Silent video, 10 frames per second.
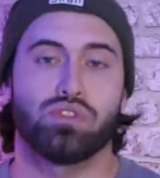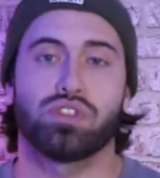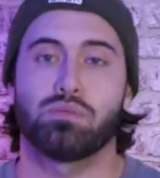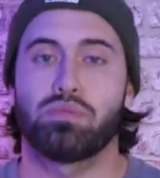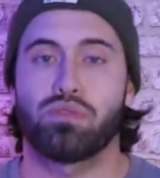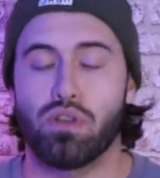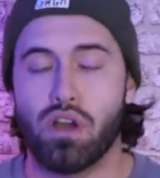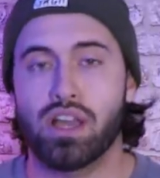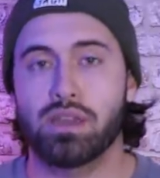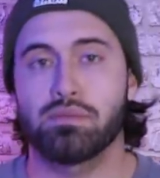was the
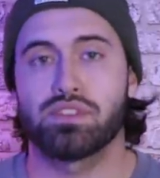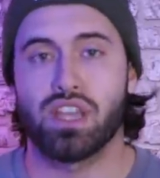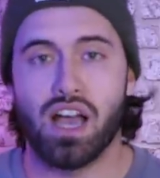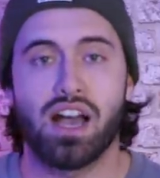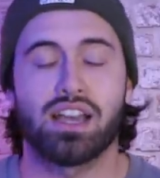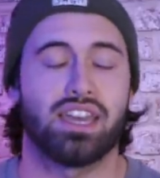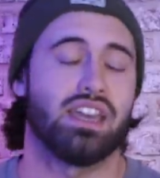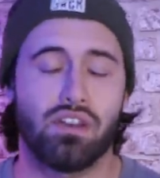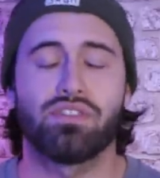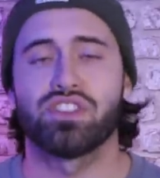prime
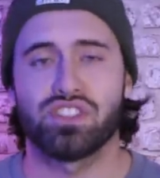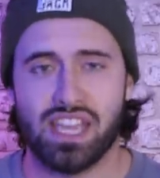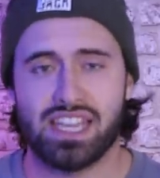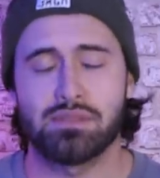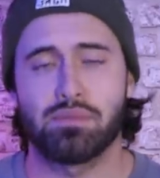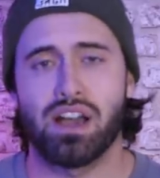target of the second